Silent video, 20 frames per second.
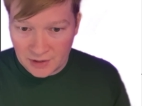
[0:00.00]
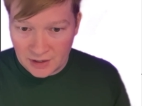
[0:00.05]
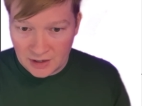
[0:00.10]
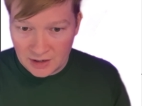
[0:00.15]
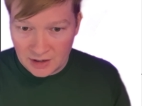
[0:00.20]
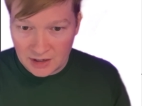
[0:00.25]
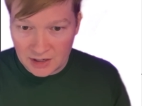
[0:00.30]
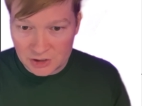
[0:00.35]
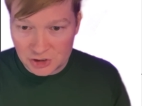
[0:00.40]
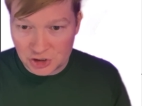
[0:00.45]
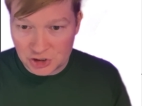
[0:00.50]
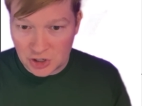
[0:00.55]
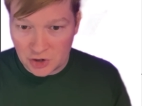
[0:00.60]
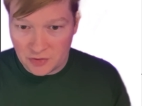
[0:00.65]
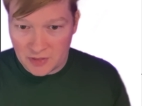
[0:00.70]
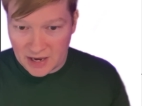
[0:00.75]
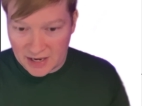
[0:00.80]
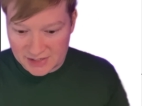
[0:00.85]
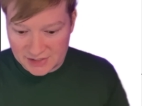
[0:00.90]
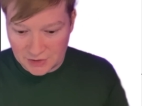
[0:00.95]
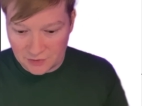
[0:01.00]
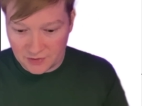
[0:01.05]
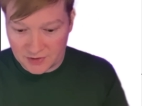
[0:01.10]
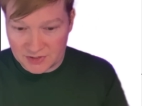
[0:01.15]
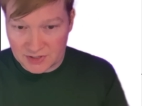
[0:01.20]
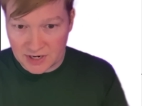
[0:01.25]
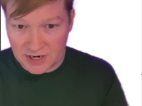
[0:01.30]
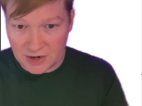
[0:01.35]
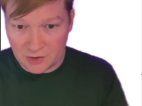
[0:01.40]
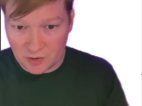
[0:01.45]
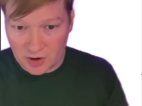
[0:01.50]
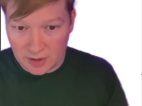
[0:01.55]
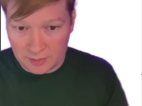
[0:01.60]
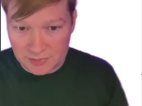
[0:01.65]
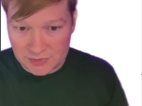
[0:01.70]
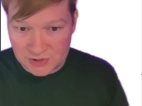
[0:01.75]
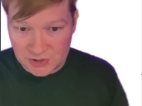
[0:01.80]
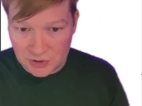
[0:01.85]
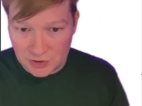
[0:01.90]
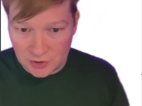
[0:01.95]
Let's show that on the diagram
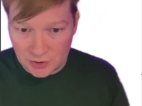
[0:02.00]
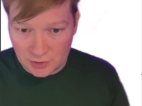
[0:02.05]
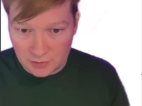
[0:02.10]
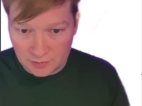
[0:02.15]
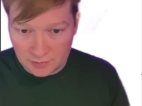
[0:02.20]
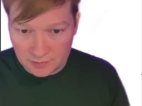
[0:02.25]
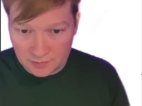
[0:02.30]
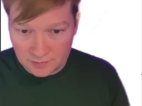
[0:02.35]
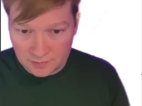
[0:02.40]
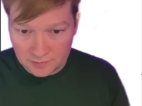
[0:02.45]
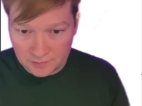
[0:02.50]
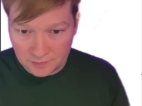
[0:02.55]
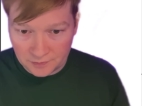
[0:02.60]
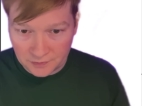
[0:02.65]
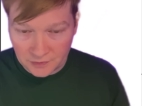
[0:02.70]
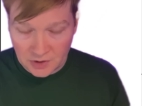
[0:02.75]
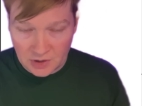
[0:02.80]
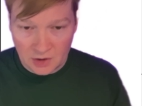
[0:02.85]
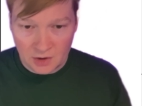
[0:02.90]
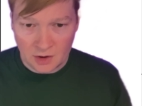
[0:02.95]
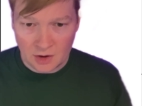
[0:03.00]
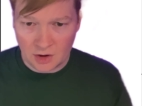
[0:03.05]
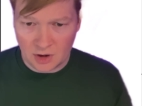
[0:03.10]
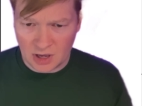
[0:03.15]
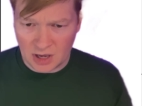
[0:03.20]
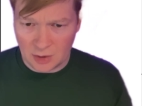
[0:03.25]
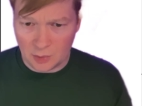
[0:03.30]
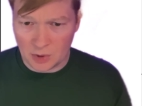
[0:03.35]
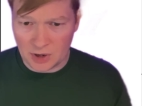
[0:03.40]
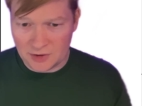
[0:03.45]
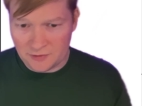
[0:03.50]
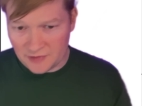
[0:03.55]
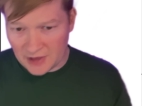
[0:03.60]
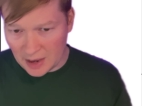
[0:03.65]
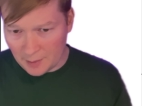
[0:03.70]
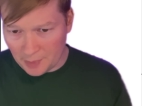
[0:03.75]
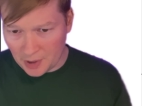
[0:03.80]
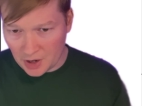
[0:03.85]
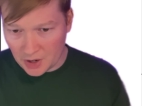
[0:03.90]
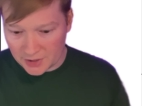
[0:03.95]
too. Okay, well if that
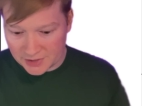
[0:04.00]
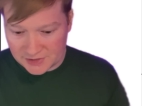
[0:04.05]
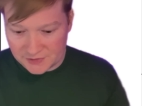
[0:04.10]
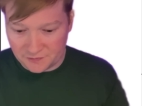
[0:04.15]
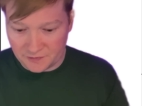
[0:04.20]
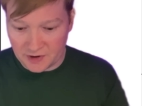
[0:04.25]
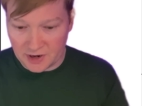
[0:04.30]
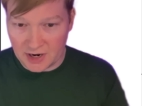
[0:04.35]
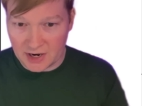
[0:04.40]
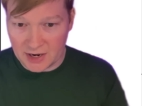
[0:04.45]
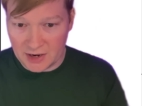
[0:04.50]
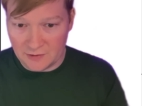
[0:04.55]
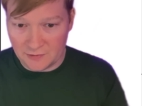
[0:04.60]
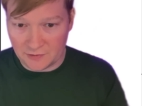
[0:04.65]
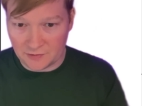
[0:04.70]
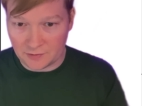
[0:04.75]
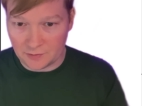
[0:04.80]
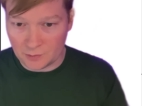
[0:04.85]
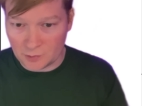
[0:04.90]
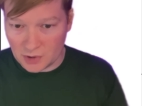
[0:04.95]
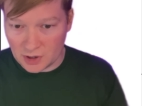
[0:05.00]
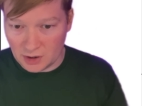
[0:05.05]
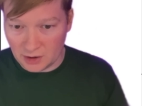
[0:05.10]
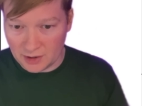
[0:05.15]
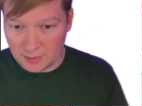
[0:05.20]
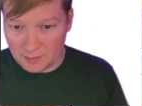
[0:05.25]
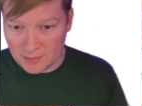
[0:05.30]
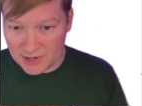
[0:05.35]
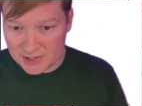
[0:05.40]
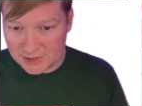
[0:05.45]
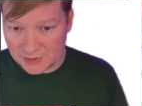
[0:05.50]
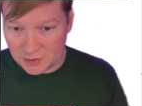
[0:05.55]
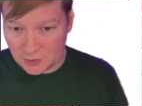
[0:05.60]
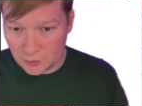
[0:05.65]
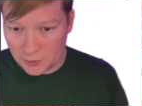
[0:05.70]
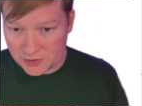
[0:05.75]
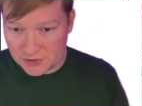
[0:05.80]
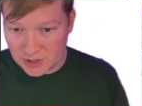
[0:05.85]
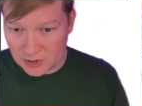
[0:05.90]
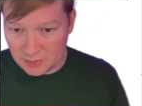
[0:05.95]
part's 5, well it must
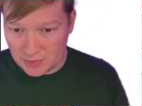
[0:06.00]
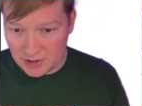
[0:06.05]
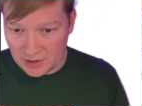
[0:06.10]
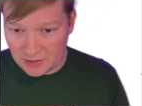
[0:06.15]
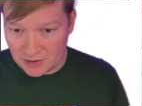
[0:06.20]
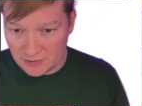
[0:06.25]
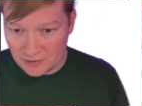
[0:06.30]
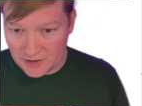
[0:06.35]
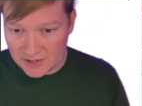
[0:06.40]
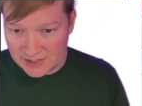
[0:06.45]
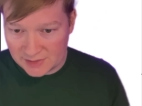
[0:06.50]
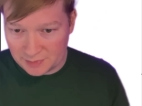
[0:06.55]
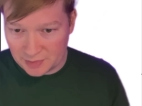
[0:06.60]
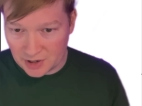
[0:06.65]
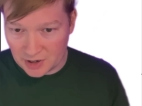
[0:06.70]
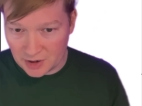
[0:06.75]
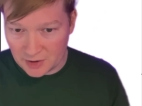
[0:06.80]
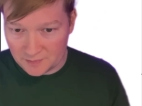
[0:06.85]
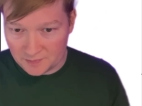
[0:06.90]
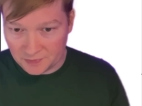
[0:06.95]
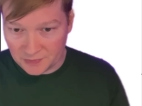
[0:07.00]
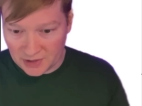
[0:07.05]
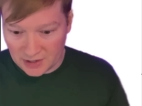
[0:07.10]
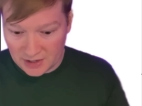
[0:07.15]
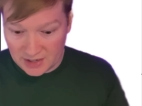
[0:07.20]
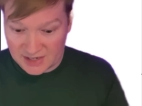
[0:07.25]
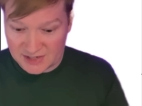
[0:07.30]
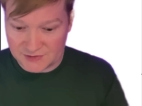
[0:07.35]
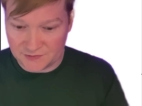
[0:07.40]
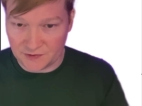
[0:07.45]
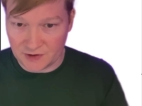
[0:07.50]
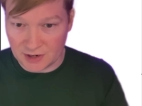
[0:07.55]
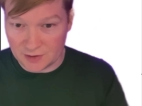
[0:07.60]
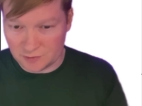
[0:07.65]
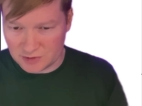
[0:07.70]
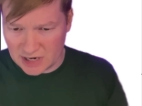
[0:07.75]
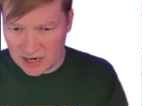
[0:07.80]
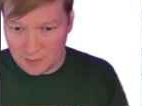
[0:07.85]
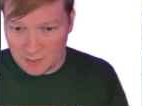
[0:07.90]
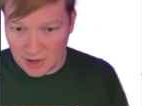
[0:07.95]
also be that this part is 5.
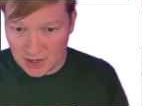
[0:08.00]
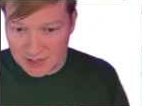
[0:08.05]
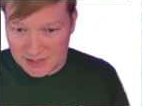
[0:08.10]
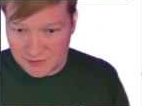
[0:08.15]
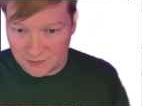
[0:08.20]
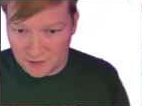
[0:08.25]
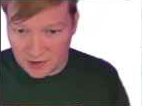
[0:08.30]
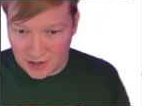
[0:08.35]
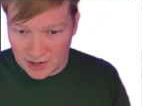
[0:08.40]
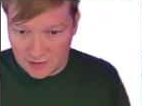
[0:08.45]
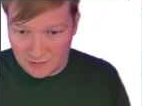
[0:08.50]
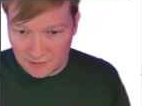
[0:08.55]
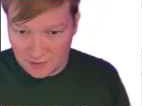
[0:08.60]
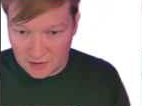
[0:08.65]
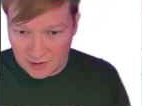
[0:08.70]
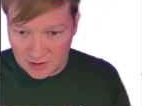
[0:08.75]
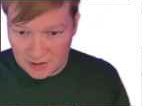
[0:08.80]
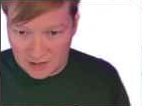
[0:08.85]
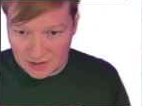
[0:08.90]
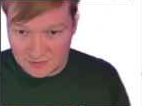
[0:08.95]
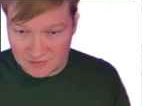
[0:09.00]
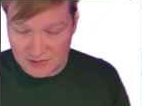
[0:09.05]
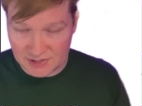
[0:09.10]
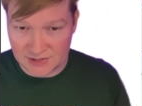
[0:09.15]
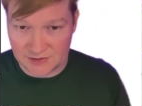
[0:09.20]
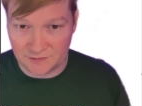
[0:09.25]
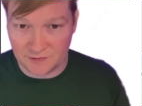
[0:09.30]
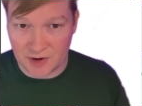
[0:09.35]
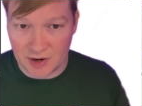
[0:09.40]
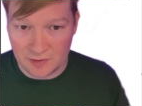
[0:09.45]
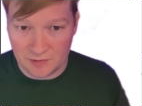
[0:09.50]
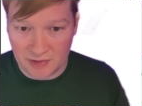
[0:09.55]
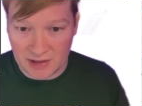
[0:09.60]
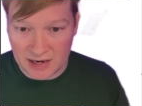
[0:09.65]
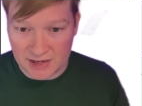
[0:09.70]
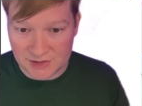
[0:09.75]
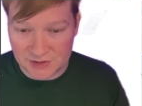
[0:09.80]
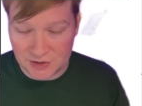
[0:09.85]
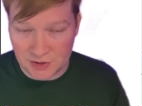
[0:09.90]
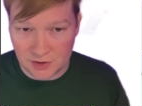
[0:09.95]
10 minus 5 gives us 5 there
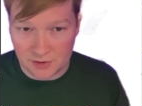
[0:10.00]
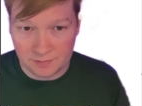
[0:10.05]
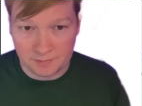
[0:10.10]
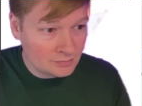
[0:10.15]
too.